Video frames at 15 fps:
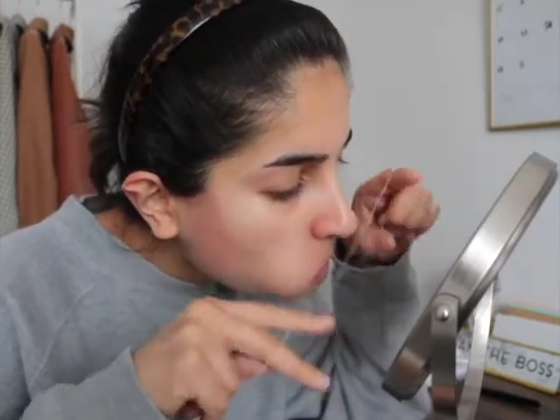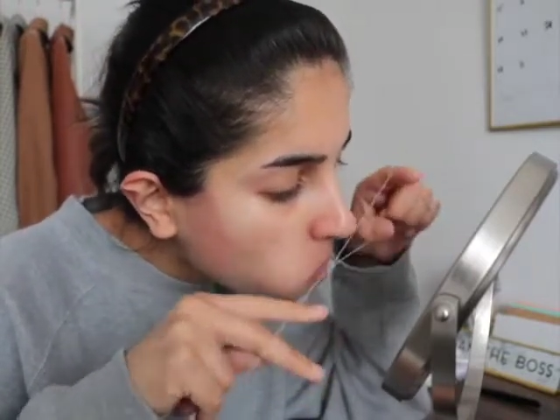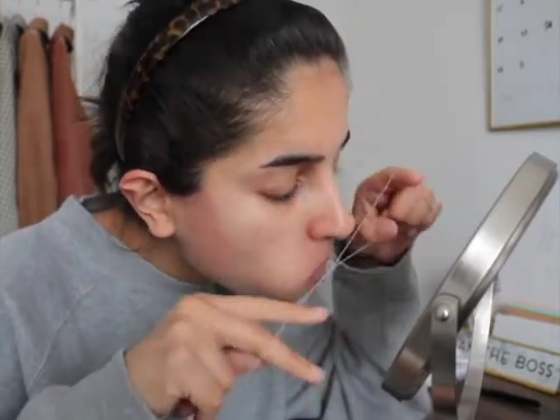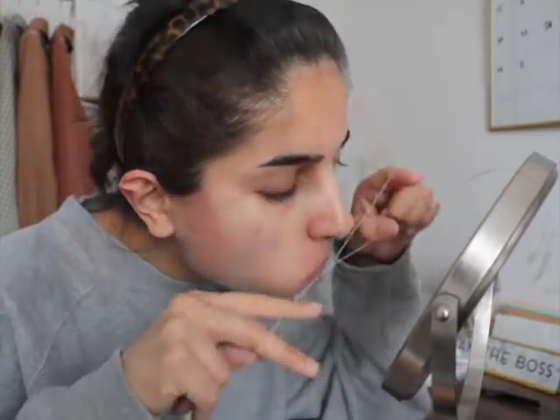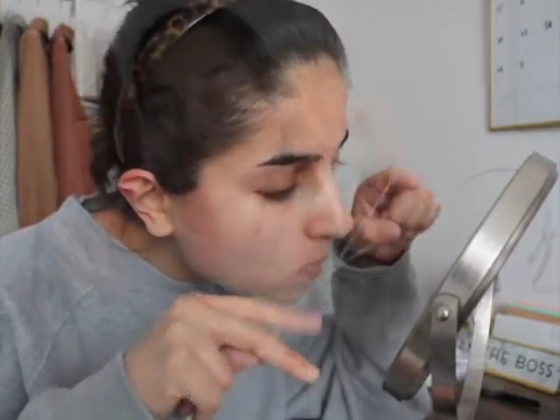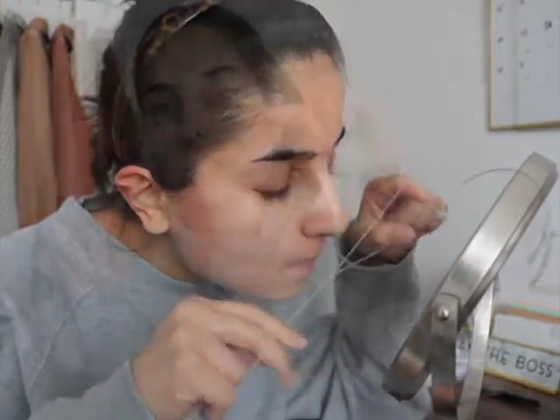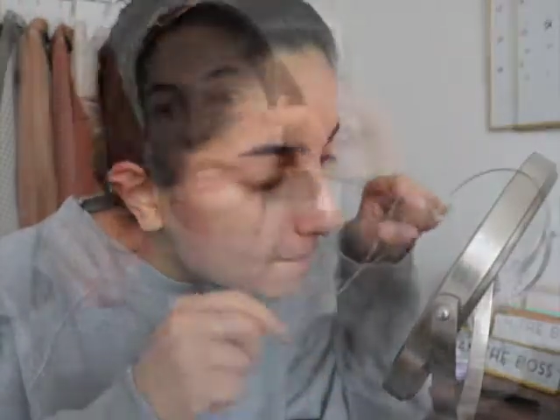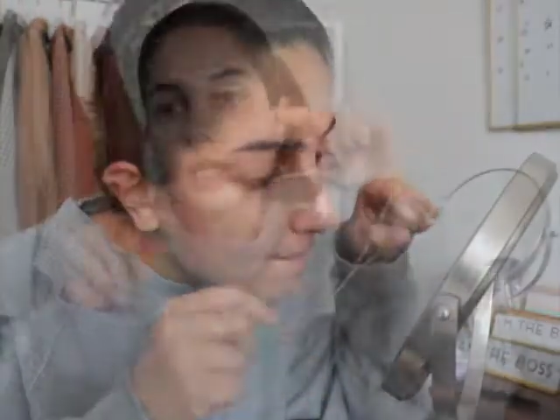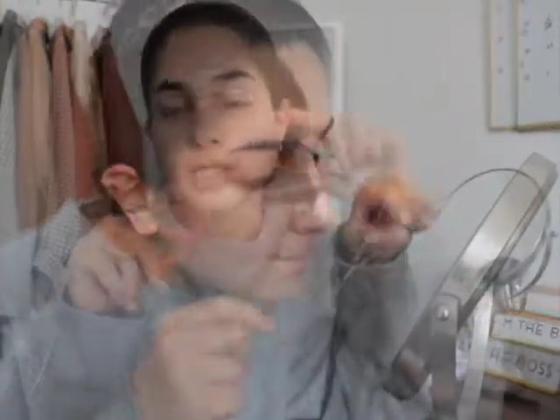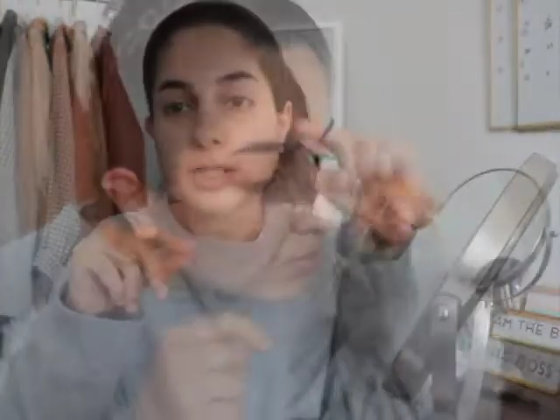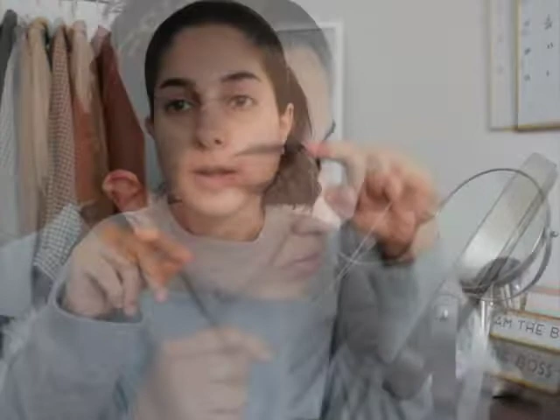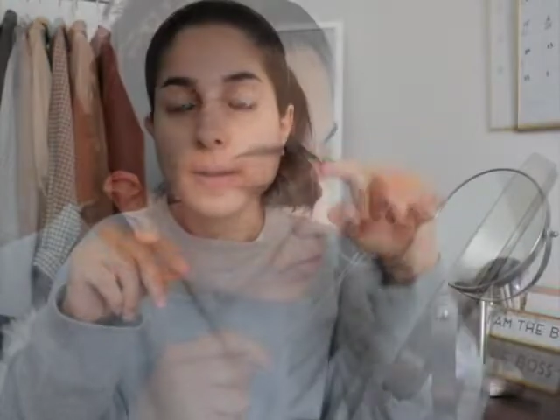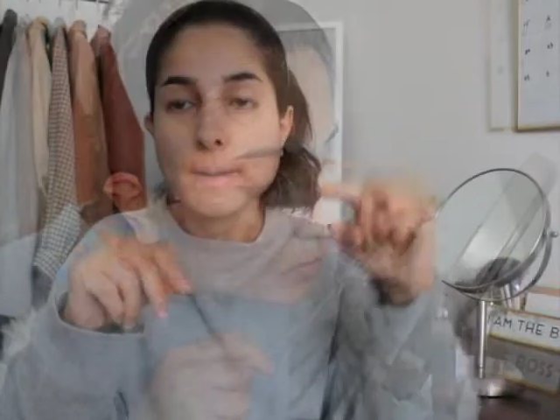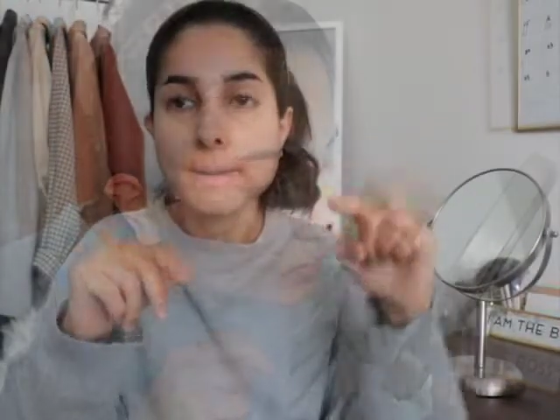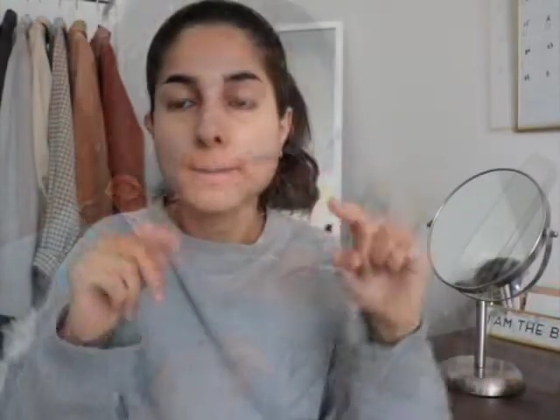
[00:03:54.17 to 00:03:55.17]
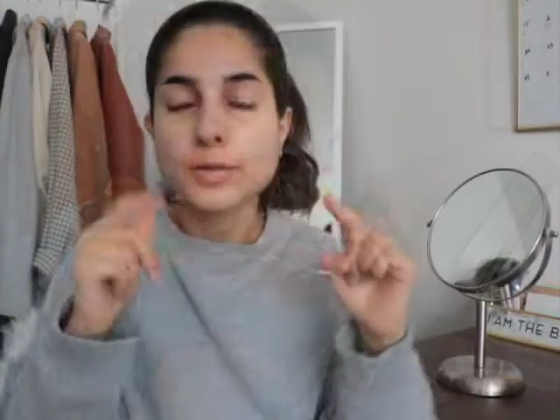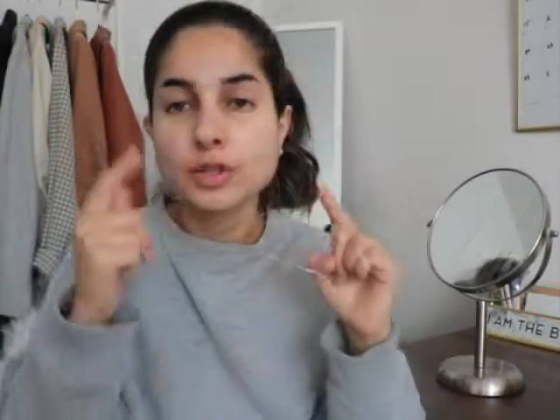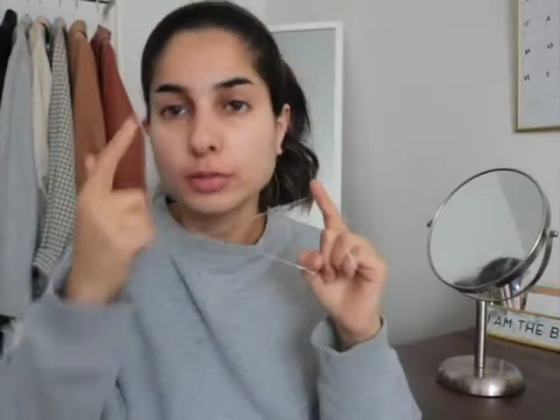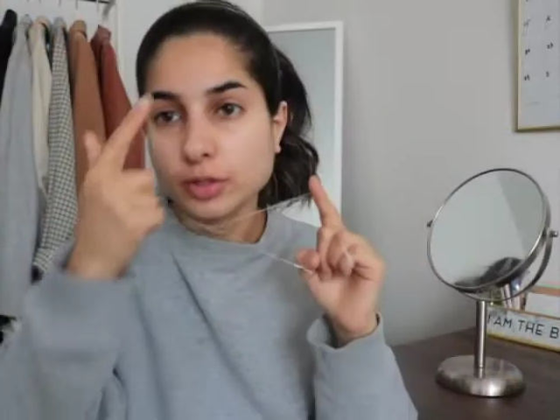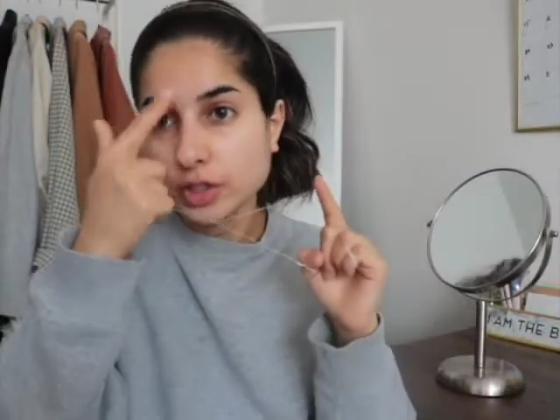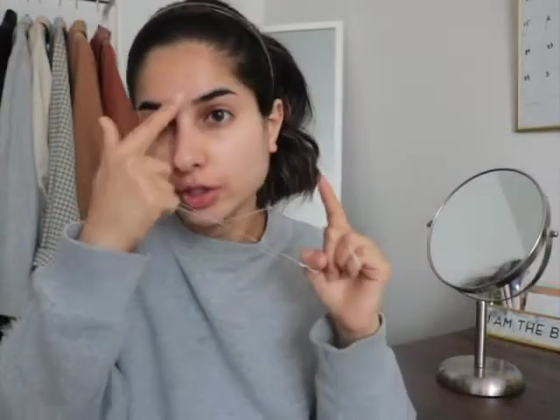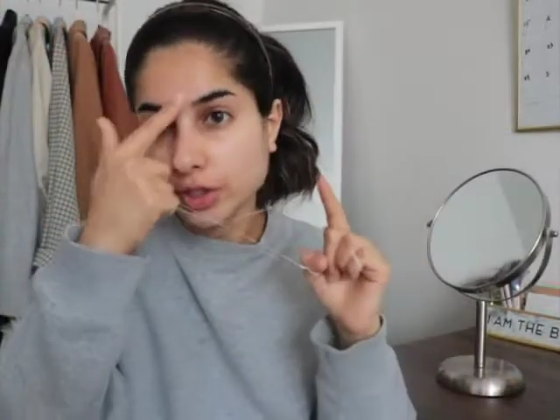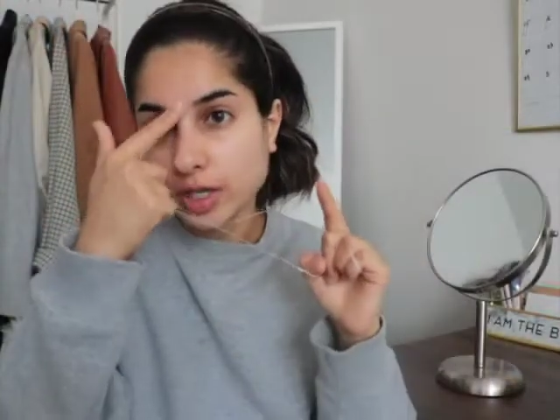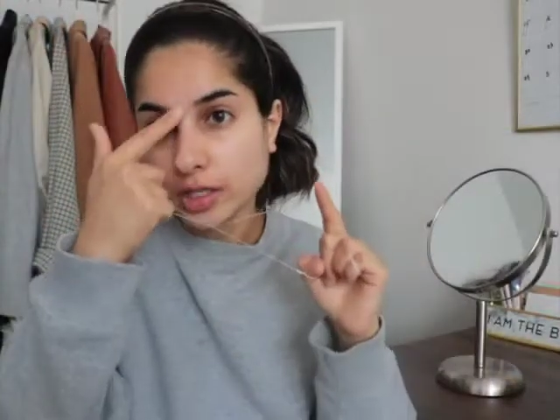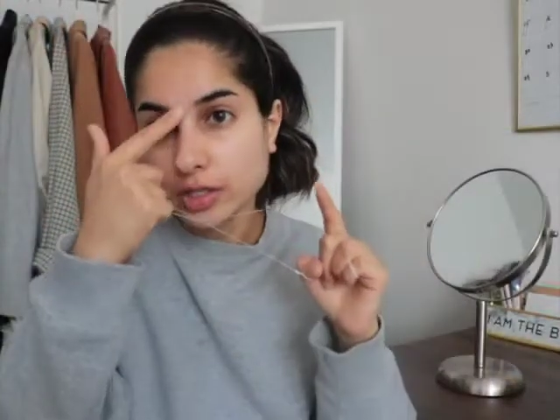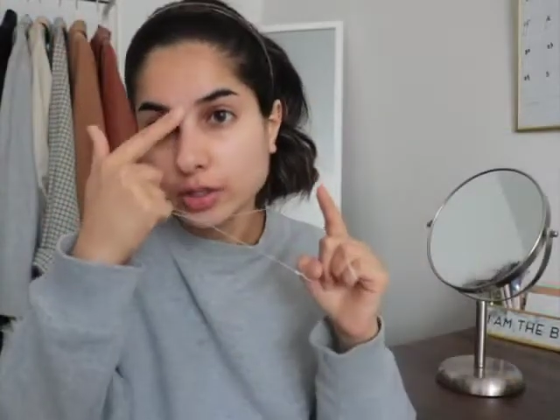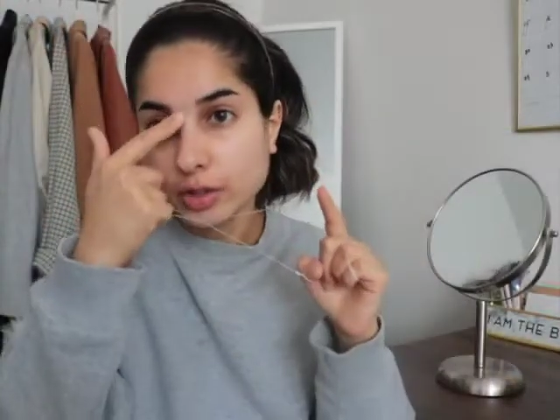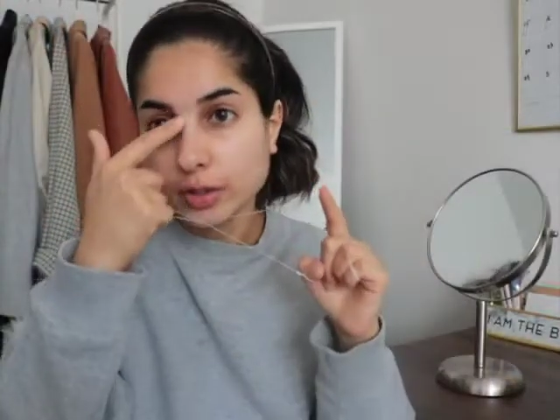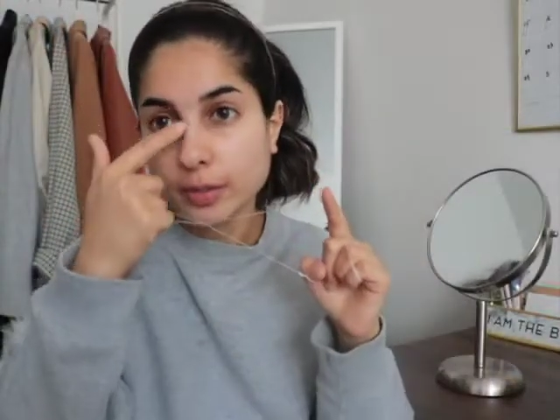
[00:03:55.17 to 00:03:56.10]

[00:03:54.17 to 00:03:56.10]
Makes sense. So let me show you how to do